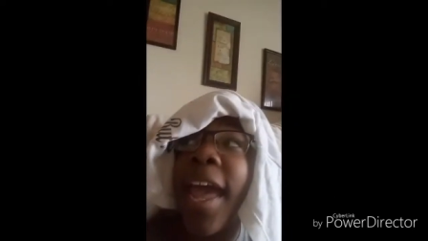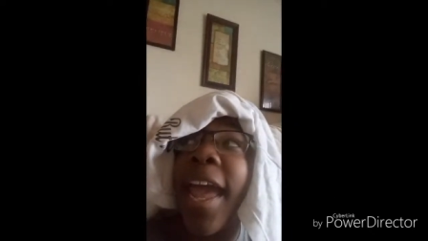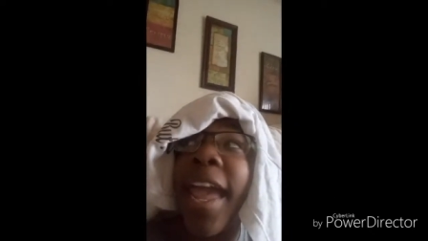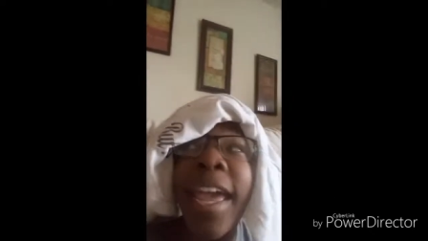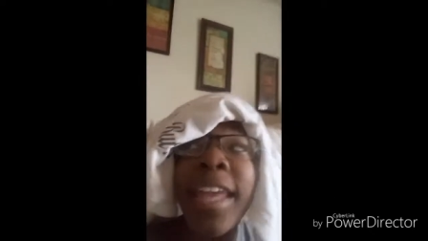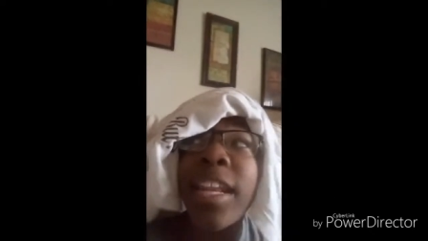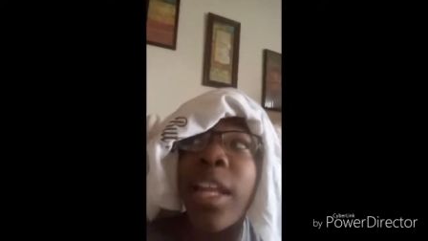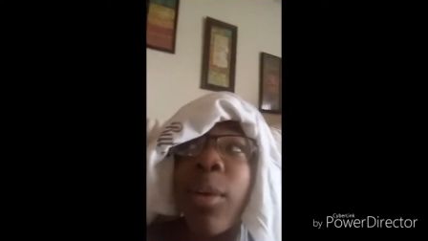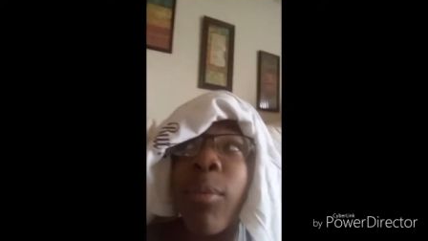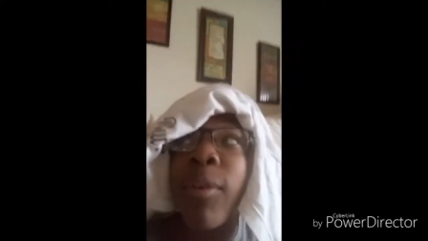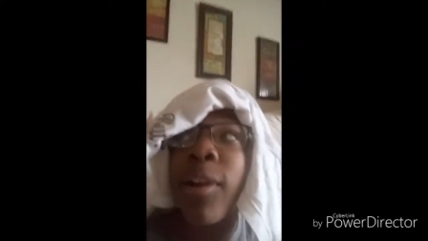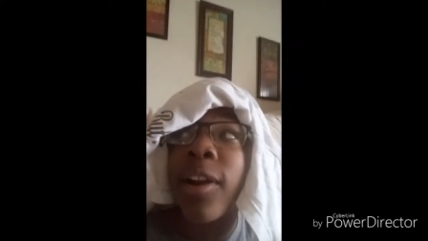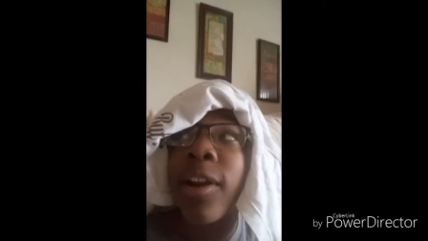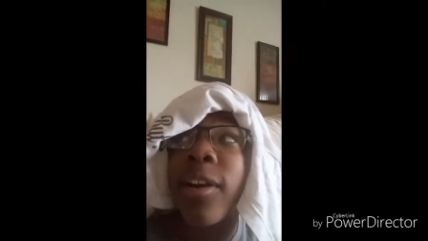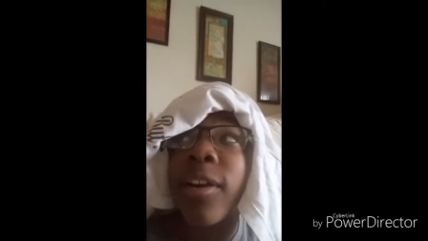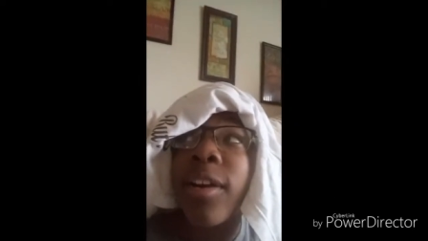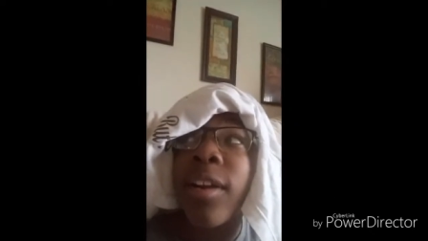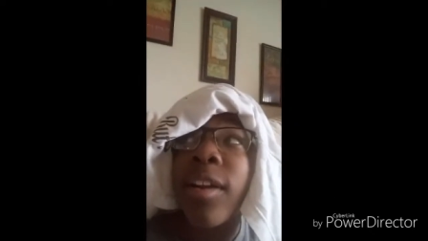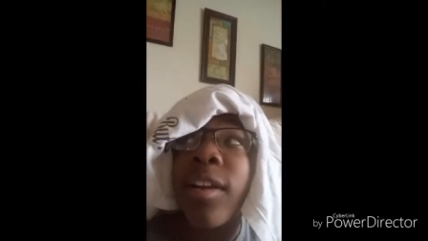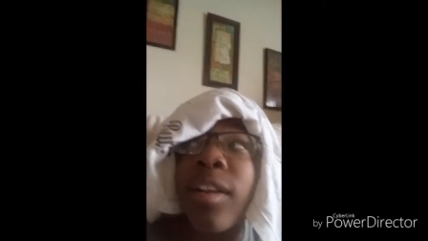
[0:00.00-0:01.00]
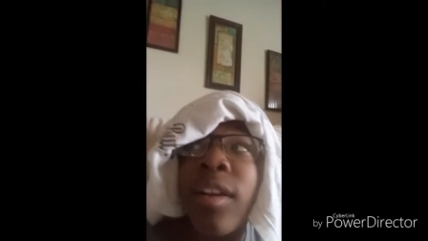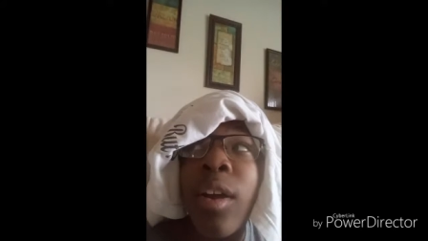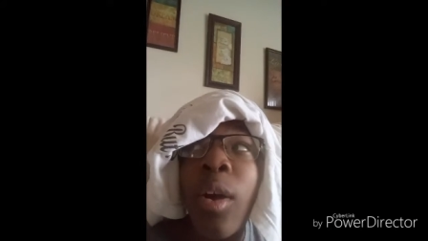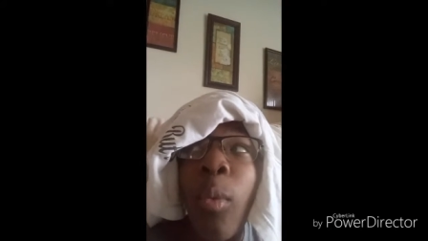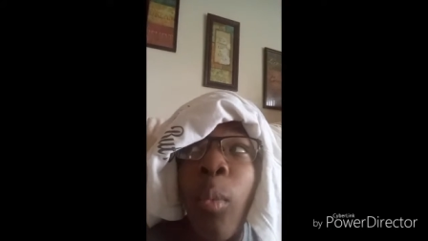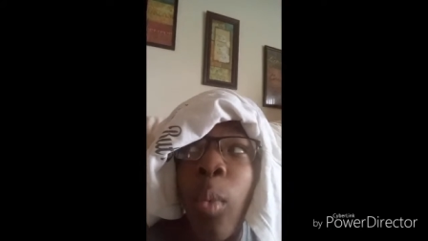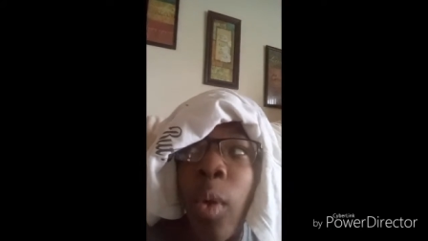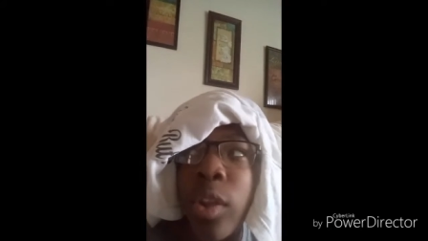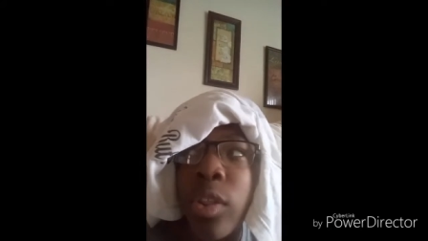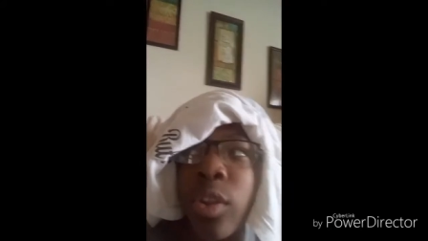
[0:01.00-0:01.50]
anywhere,
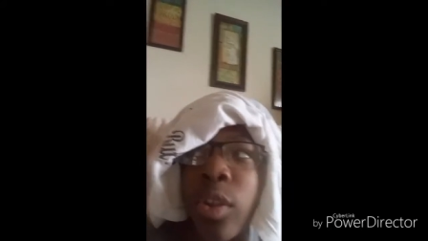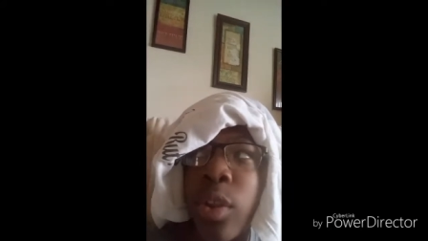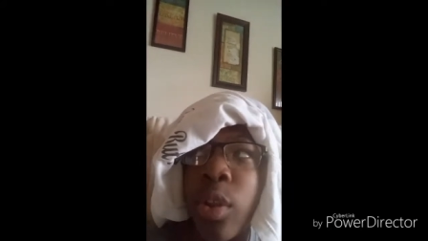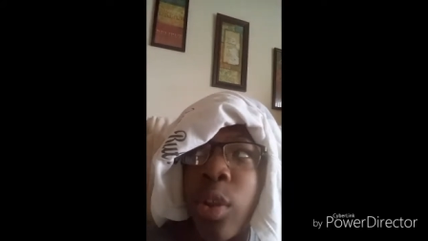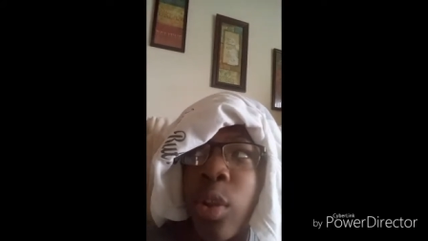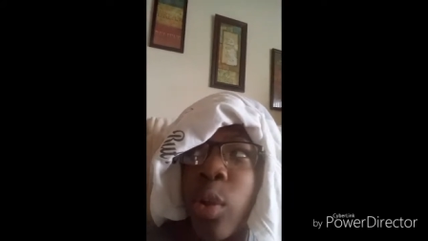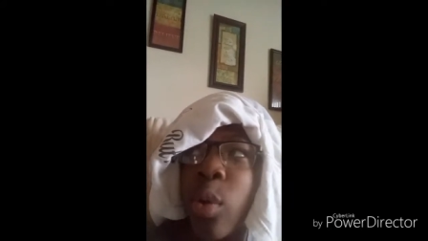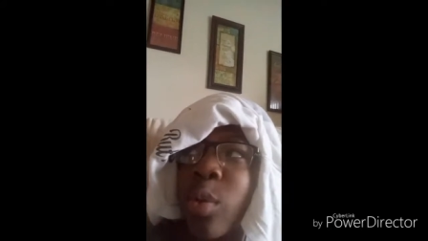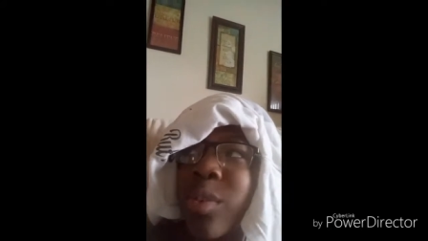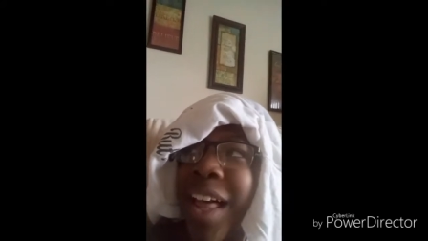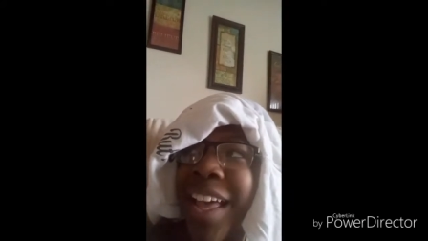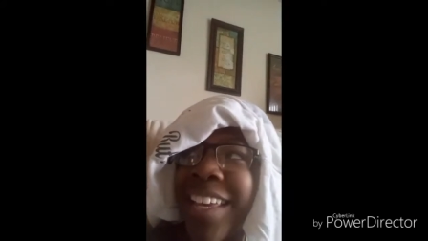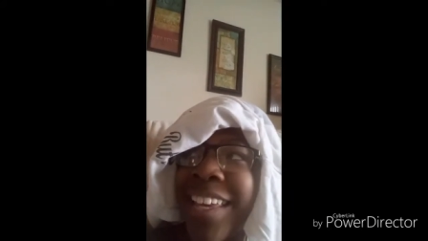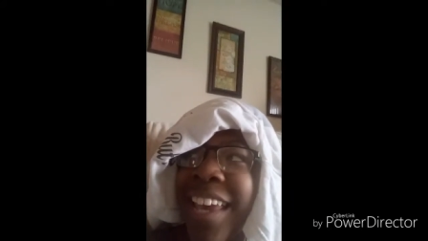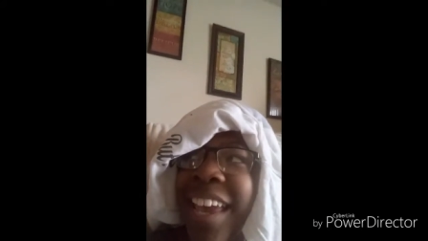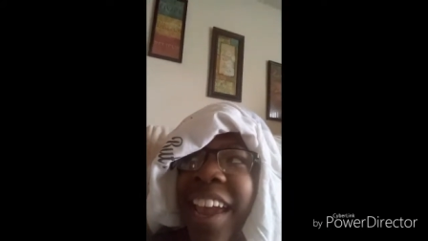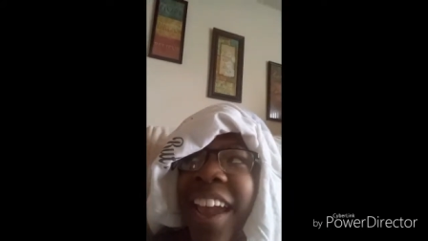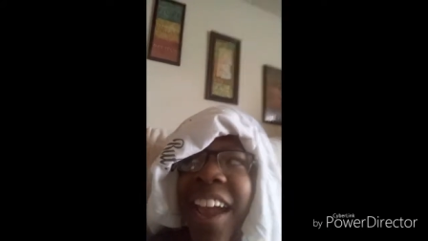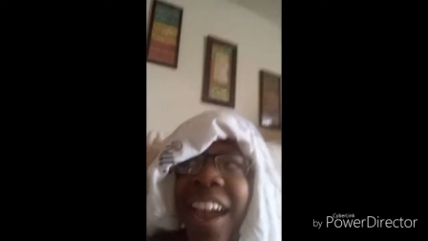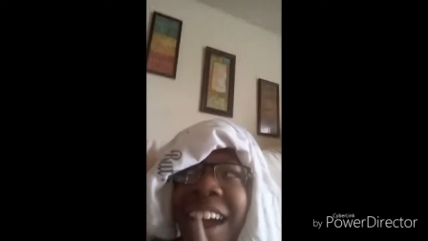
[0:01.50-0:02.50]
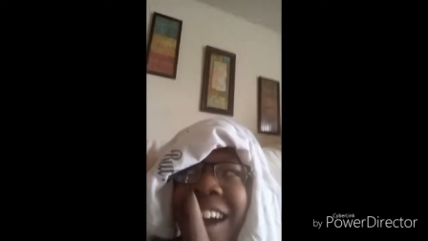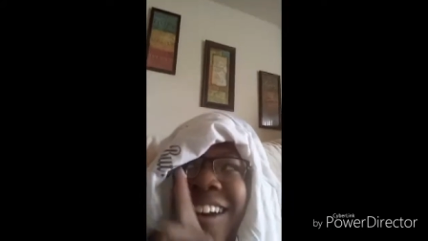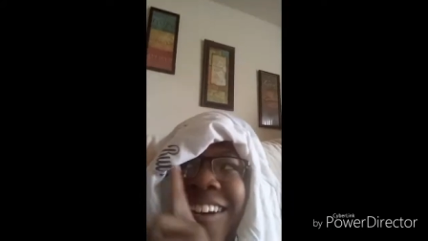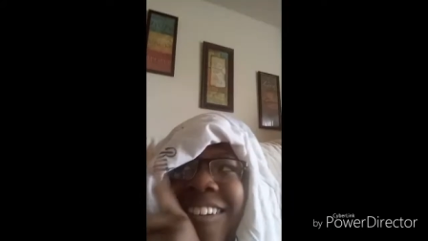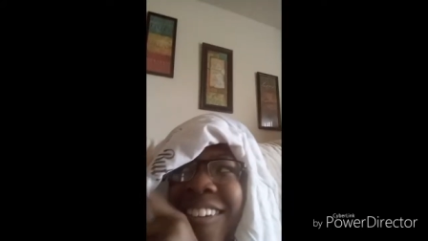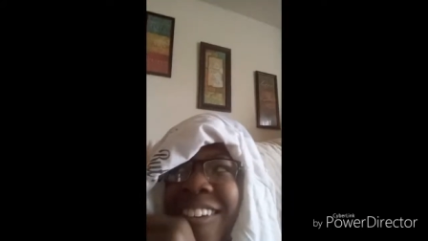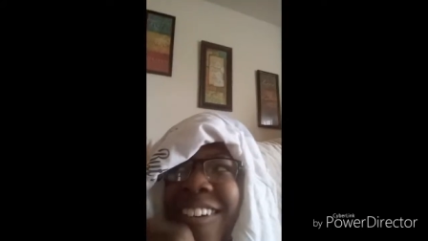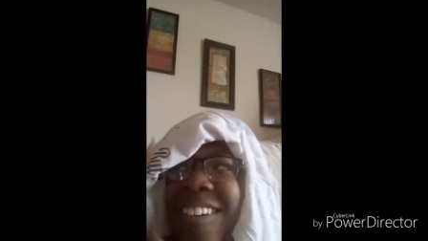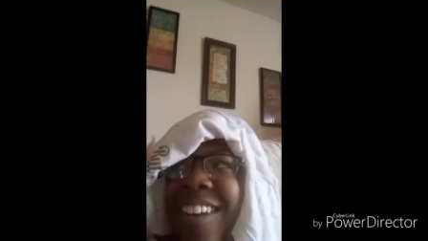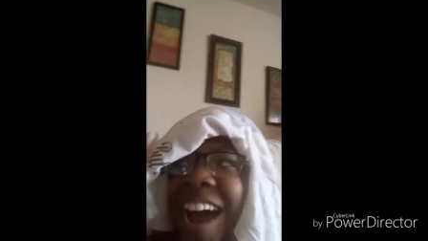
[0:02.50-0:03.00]
whether you like it
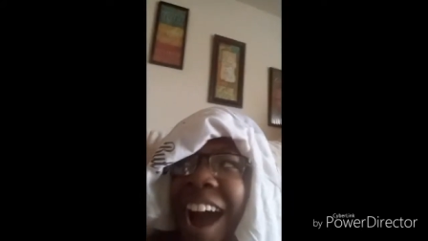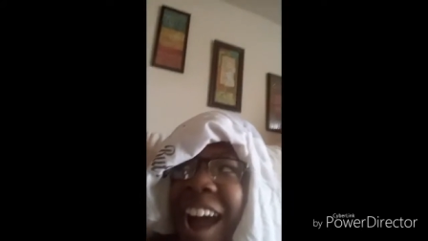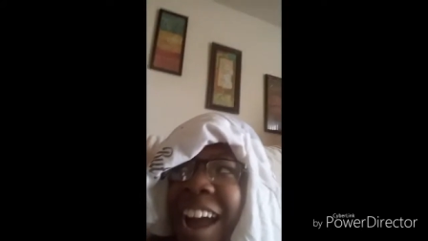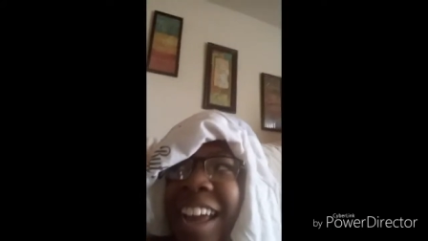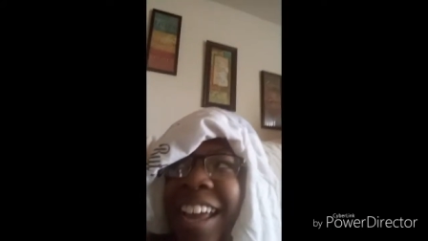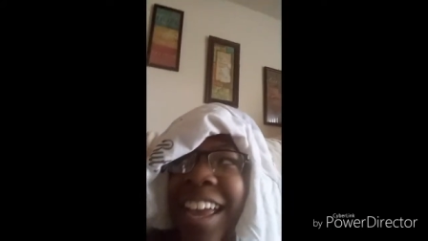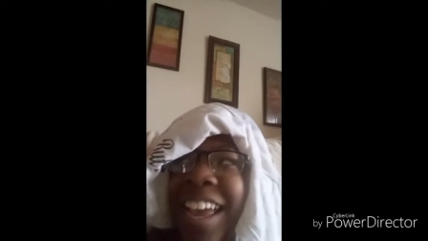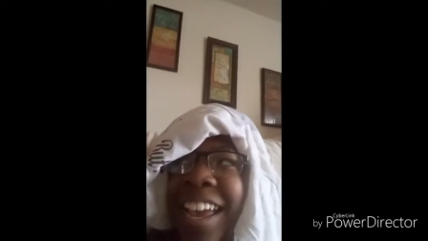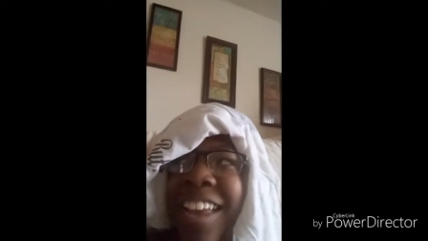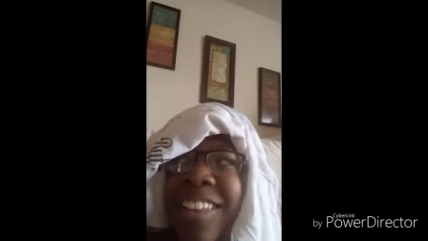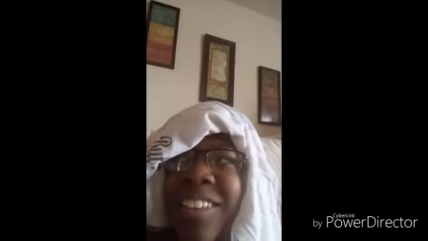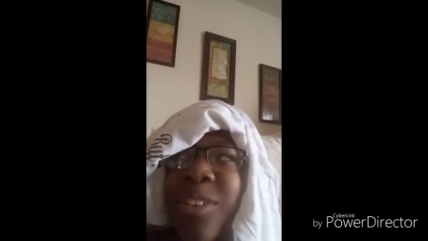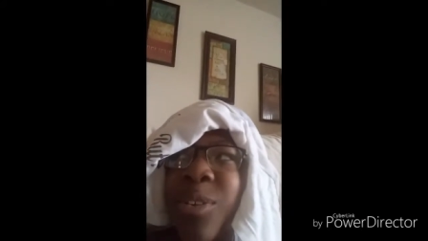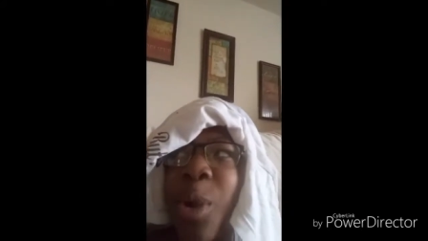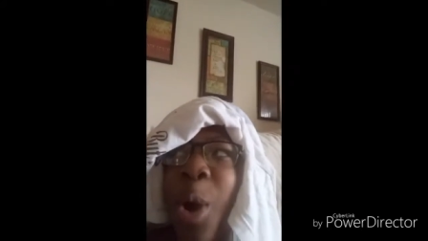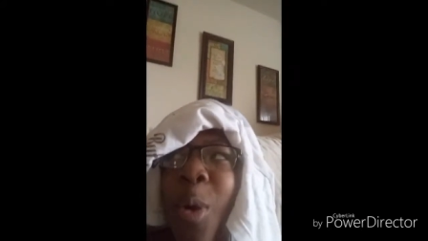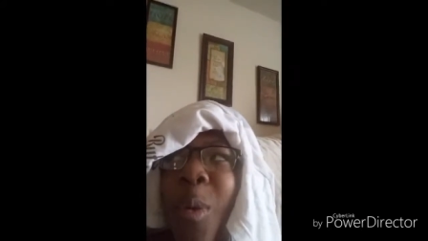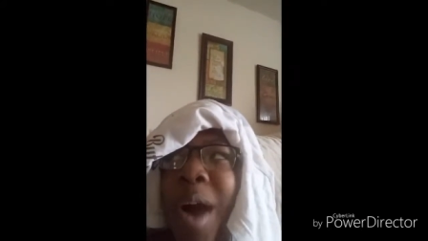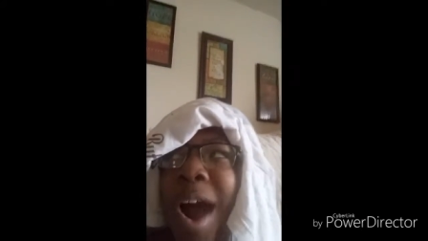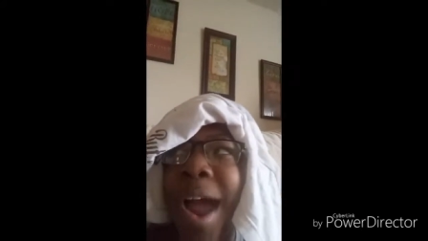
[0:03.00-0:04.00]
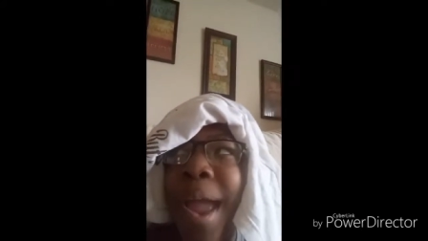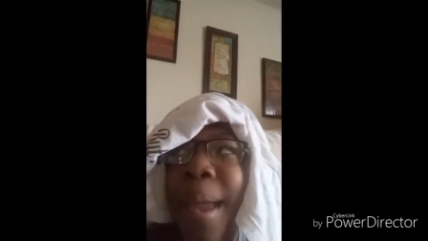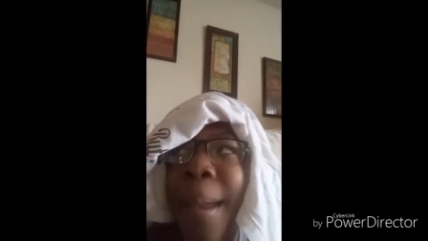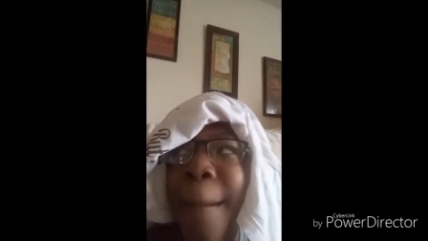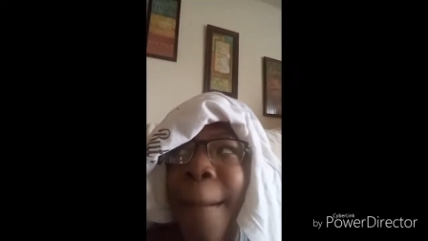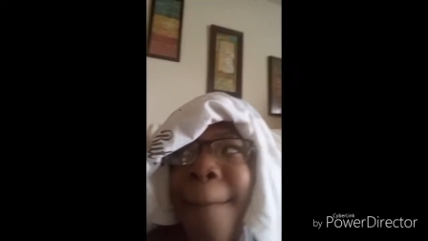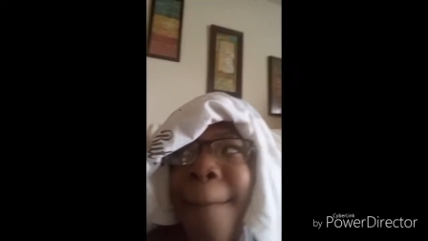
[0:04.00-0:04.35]
or not. And you know why?